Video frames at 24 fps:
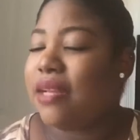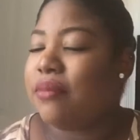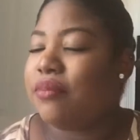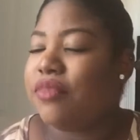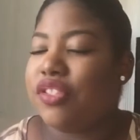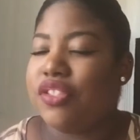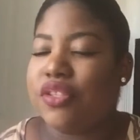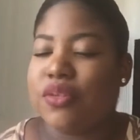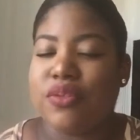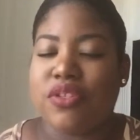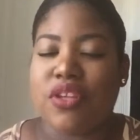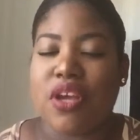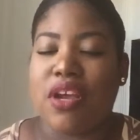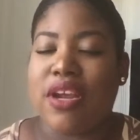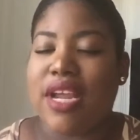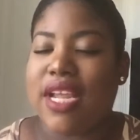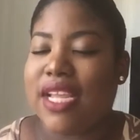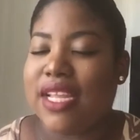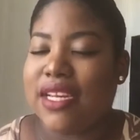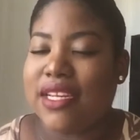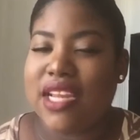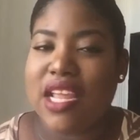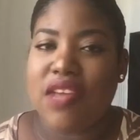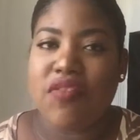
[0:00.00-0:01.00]
I'm so sorry, I
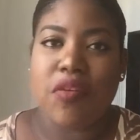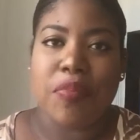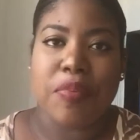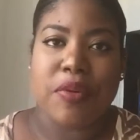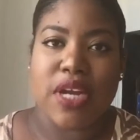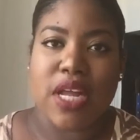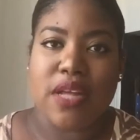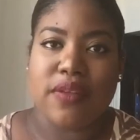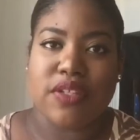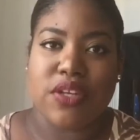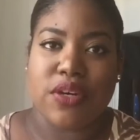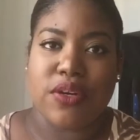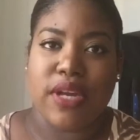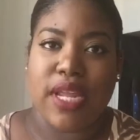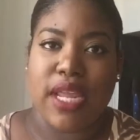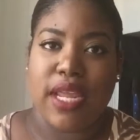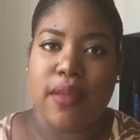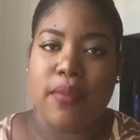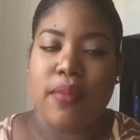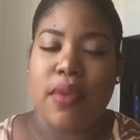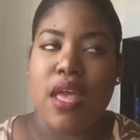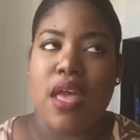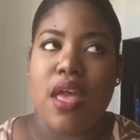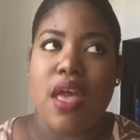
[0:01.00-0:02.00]
can never pronounce her
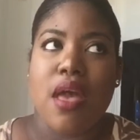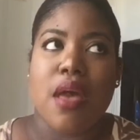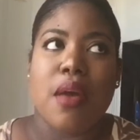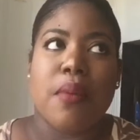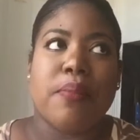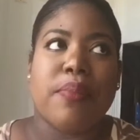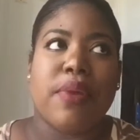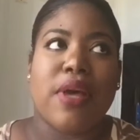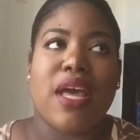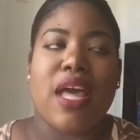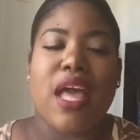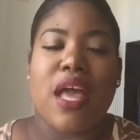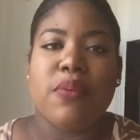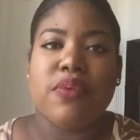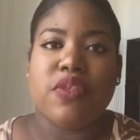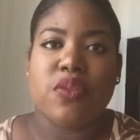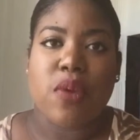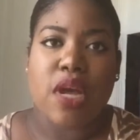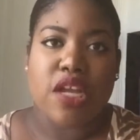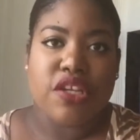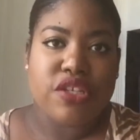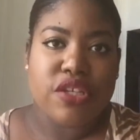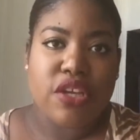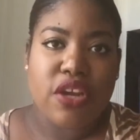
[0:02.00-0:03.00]
name, but I was
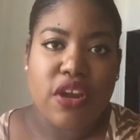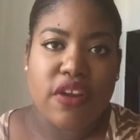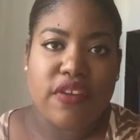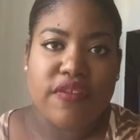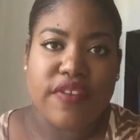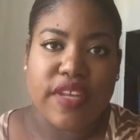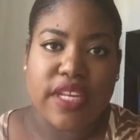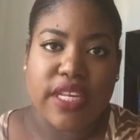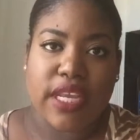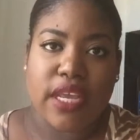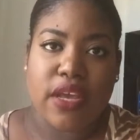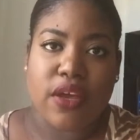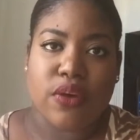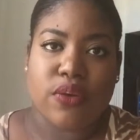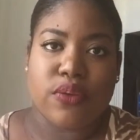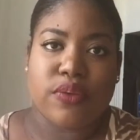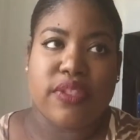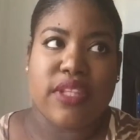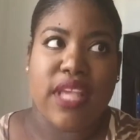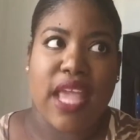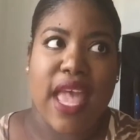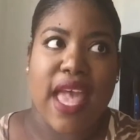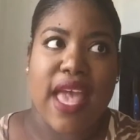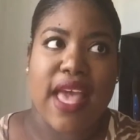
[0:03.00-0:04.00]
watching her
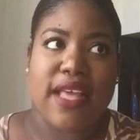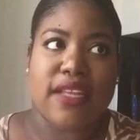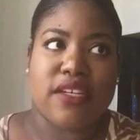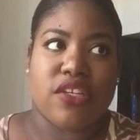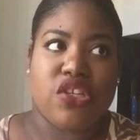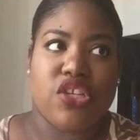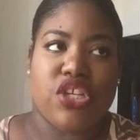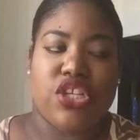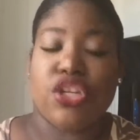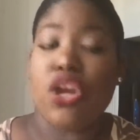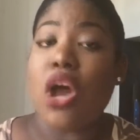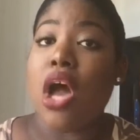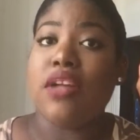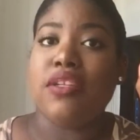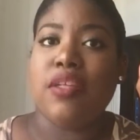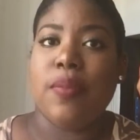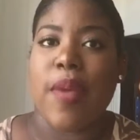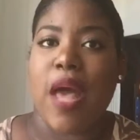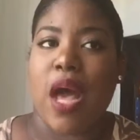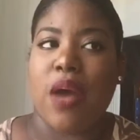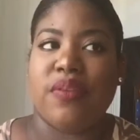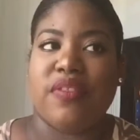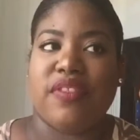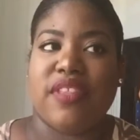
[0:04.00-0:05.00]
videos and she talked
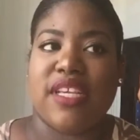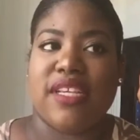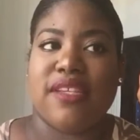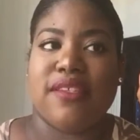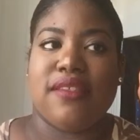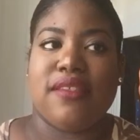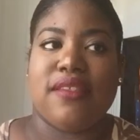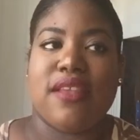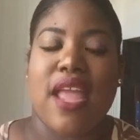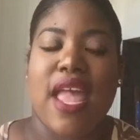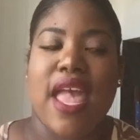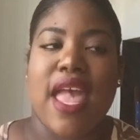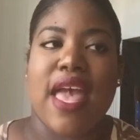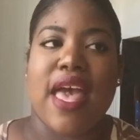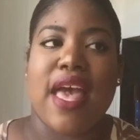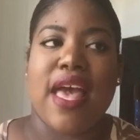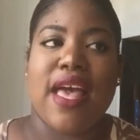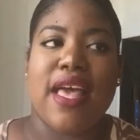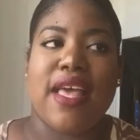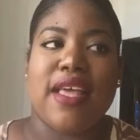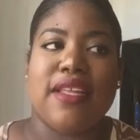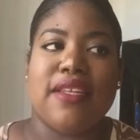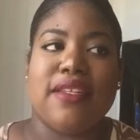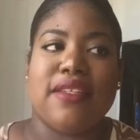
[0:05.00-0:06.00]
about this.
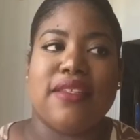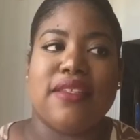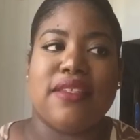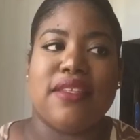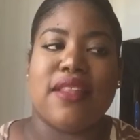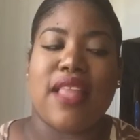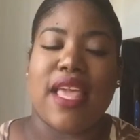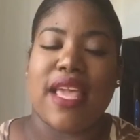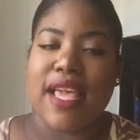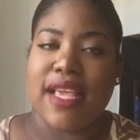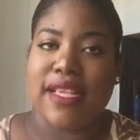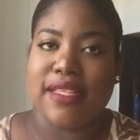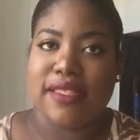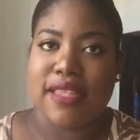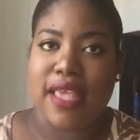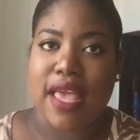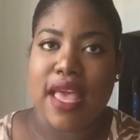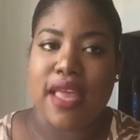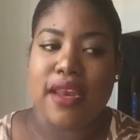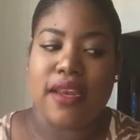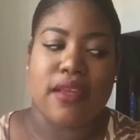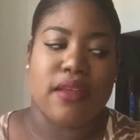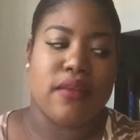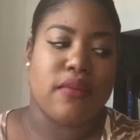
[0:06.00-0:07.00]
And like I
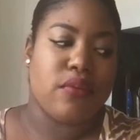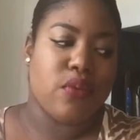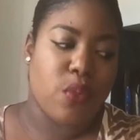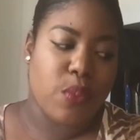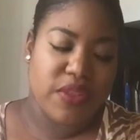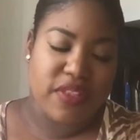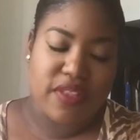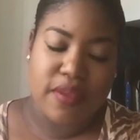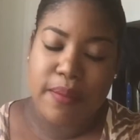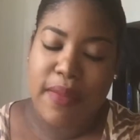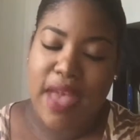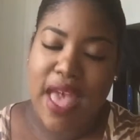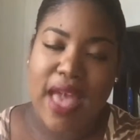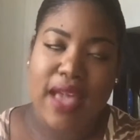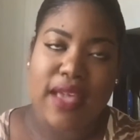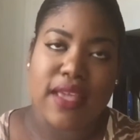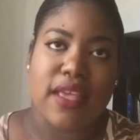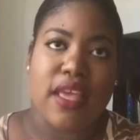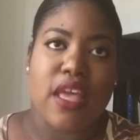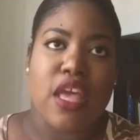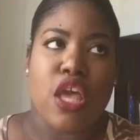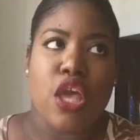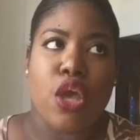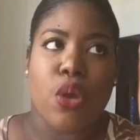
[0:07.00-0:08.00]
said with the
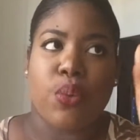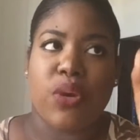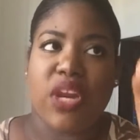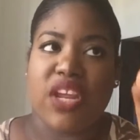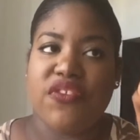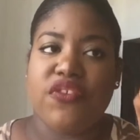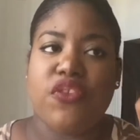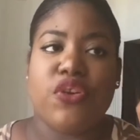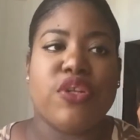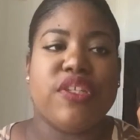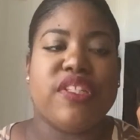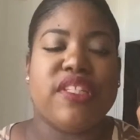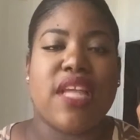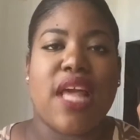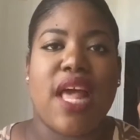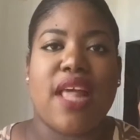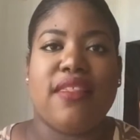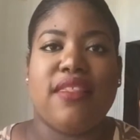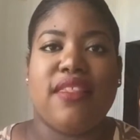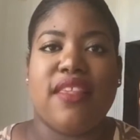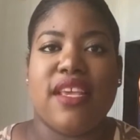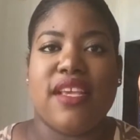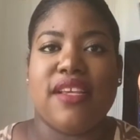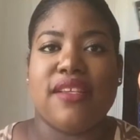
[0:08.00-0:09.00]
MAC, when I first
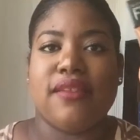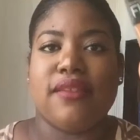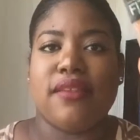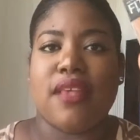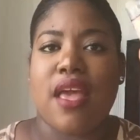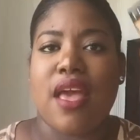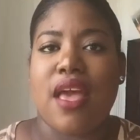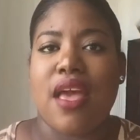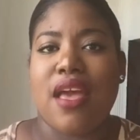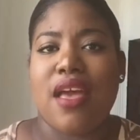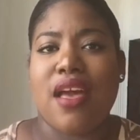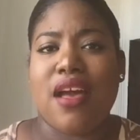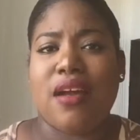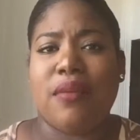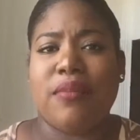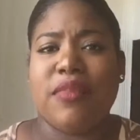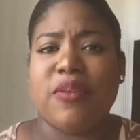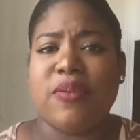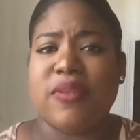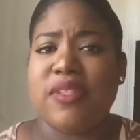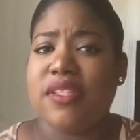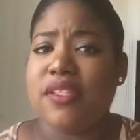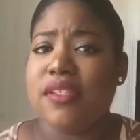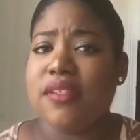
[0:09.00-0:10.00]
got this,
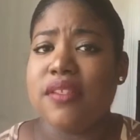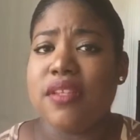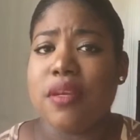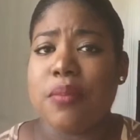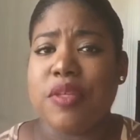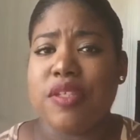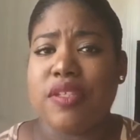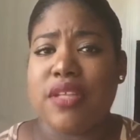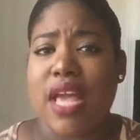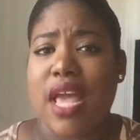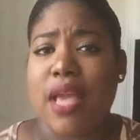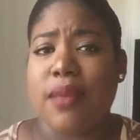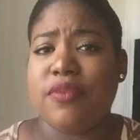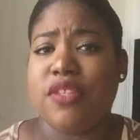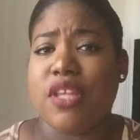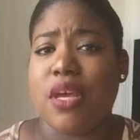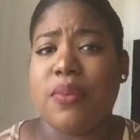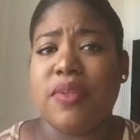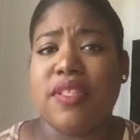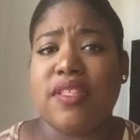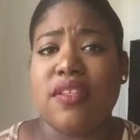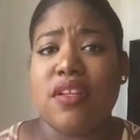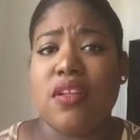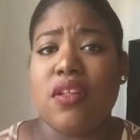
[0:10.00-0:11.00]
it was still summertime, so
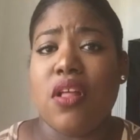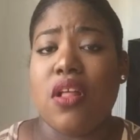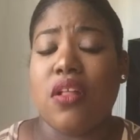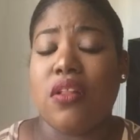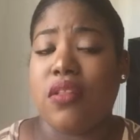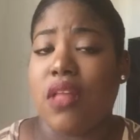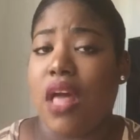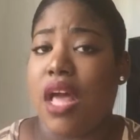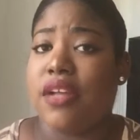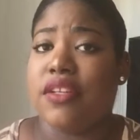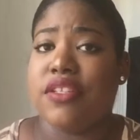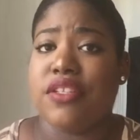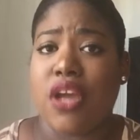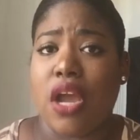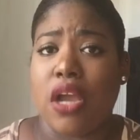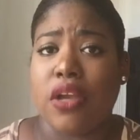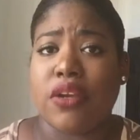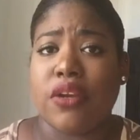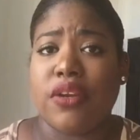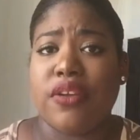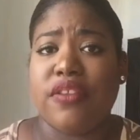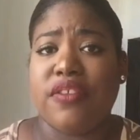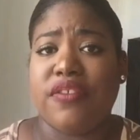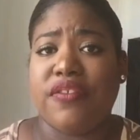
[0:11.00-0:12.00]
I was still a lot
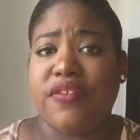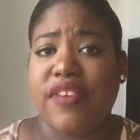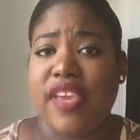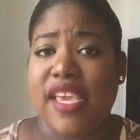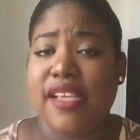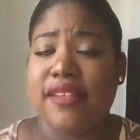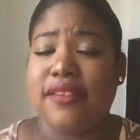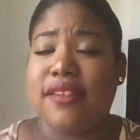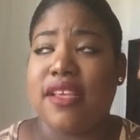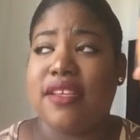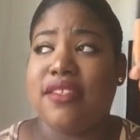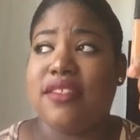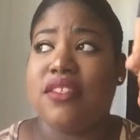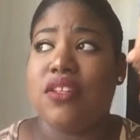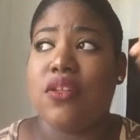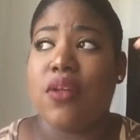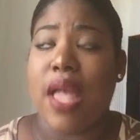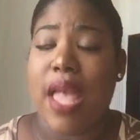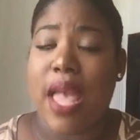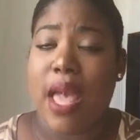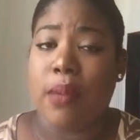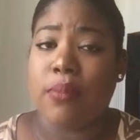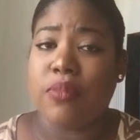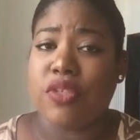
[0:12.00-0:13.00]
darker in the face. I
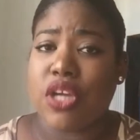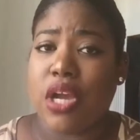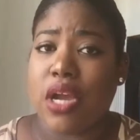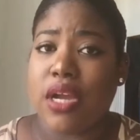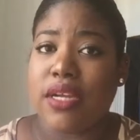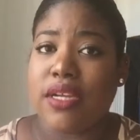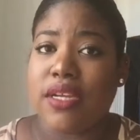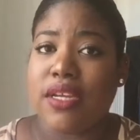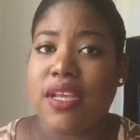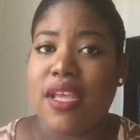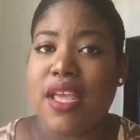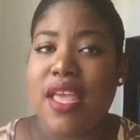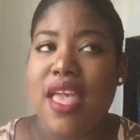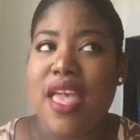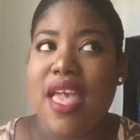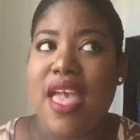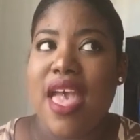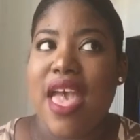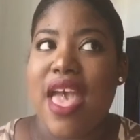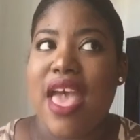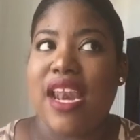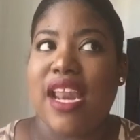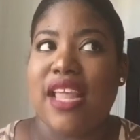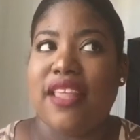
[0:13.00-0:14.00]
still am dark,
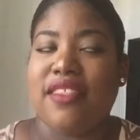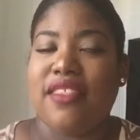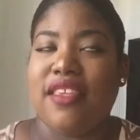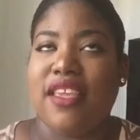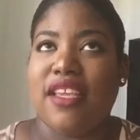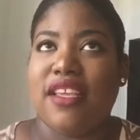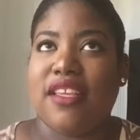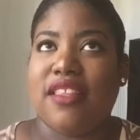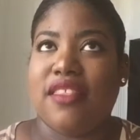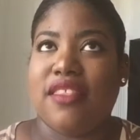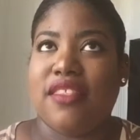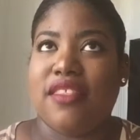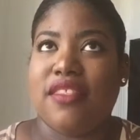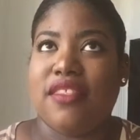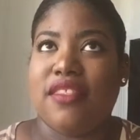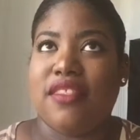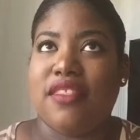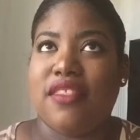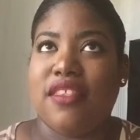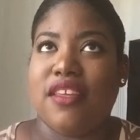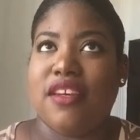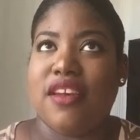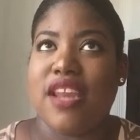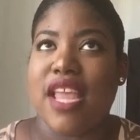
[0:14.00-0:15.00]
and I think
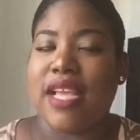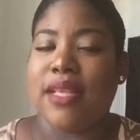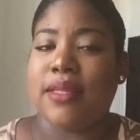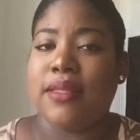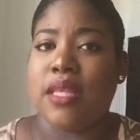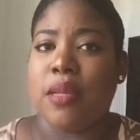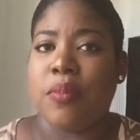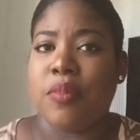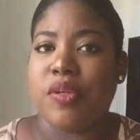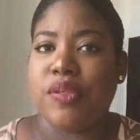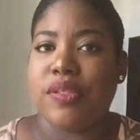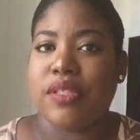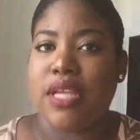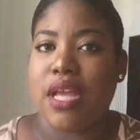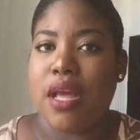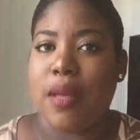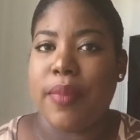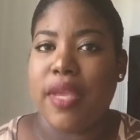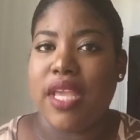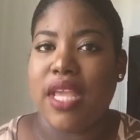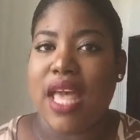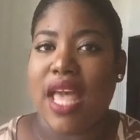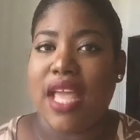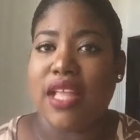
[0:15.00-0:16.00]
the next summer's
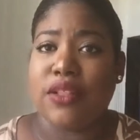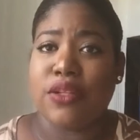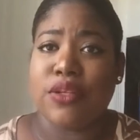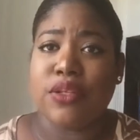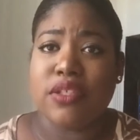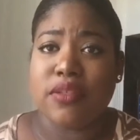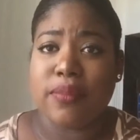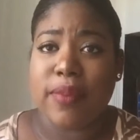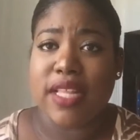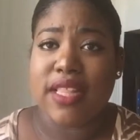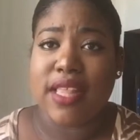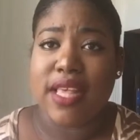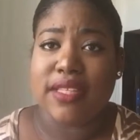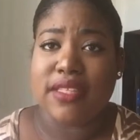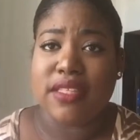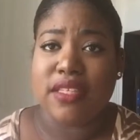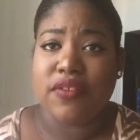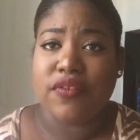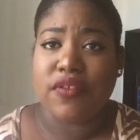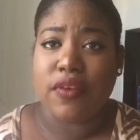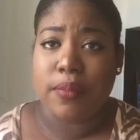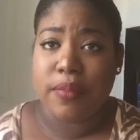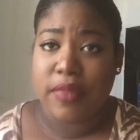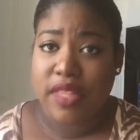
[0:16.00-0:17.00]
coming. I learned my
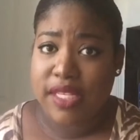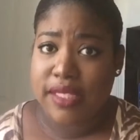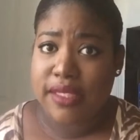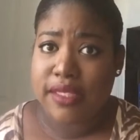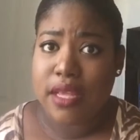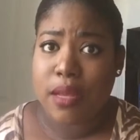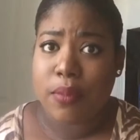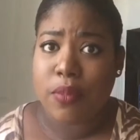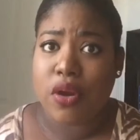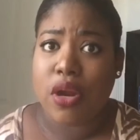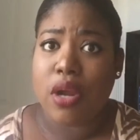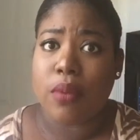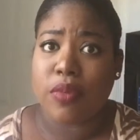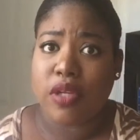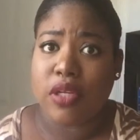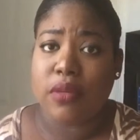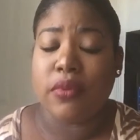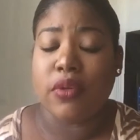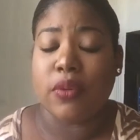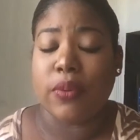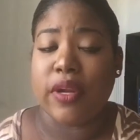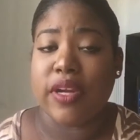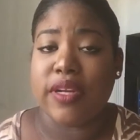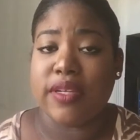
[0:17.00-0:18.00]
lesson from this summer. I'm going
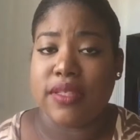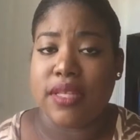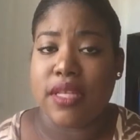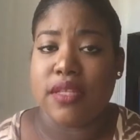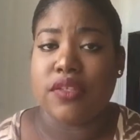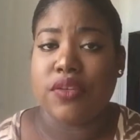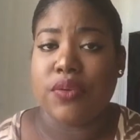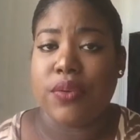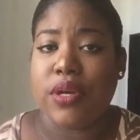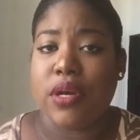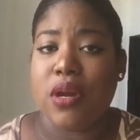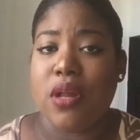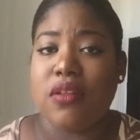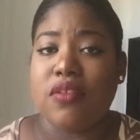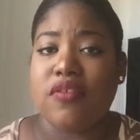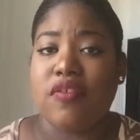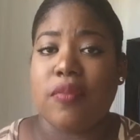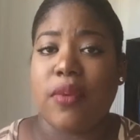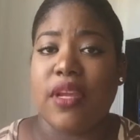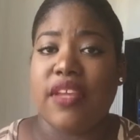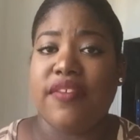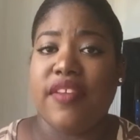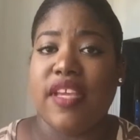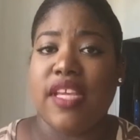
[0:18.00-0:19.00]
to be wearing sunscreen all
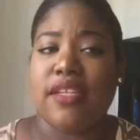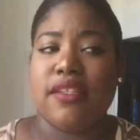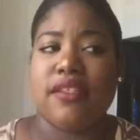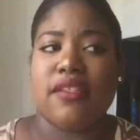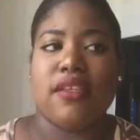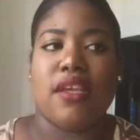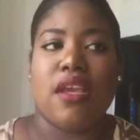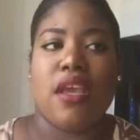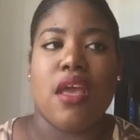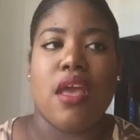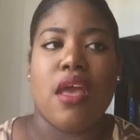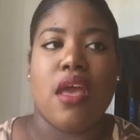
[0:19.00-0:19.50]
over my face.